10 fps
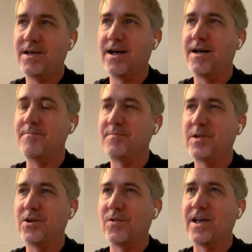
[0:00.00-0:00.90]
Um,
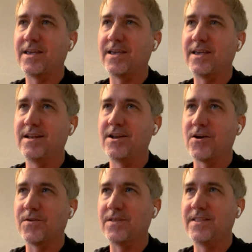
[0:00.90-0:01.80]
you know, like in in
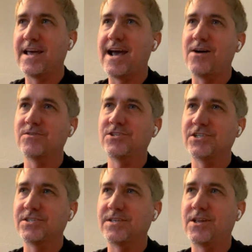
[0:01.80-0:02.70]
our in the house,
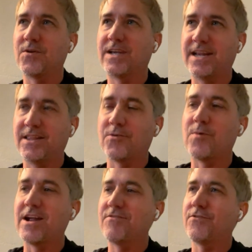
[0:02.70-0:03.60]
just you know, getting the
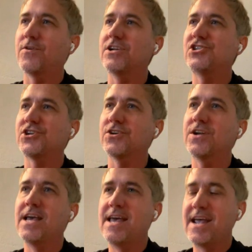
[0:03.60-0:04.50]
right
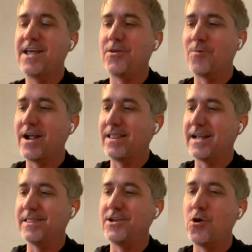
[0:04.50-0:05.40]
furniture and the right
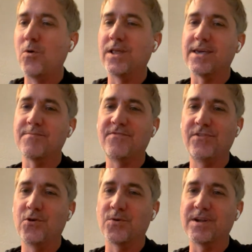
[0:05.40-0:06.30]
like linoleum
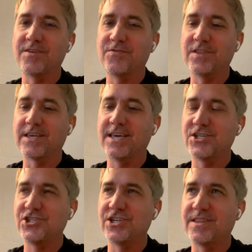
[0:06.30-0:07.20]
flooring for the
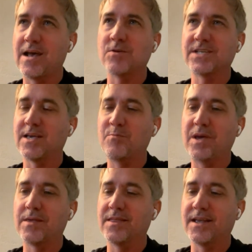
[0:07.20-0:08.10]
kitchen. That was like a
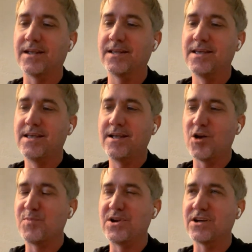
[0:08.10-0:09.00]
big thing.
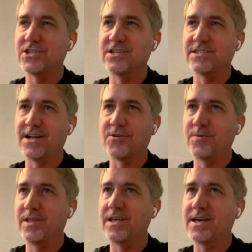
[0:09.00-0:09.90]
Our production designer
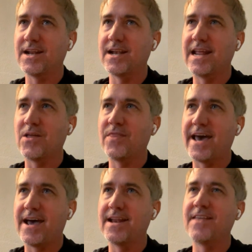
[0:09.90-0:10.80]
really kind of nailed
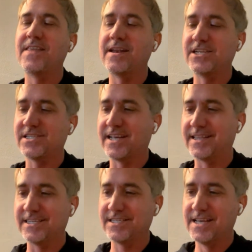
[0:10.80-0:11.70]
that. And then just
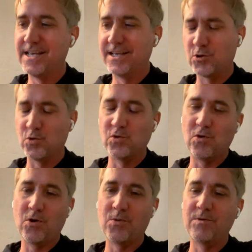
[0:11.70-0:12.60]
like these cool
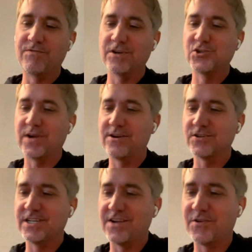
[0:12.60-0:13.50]
old
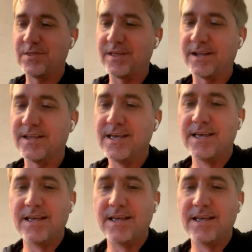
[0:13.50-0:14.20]
refrigerators and everything.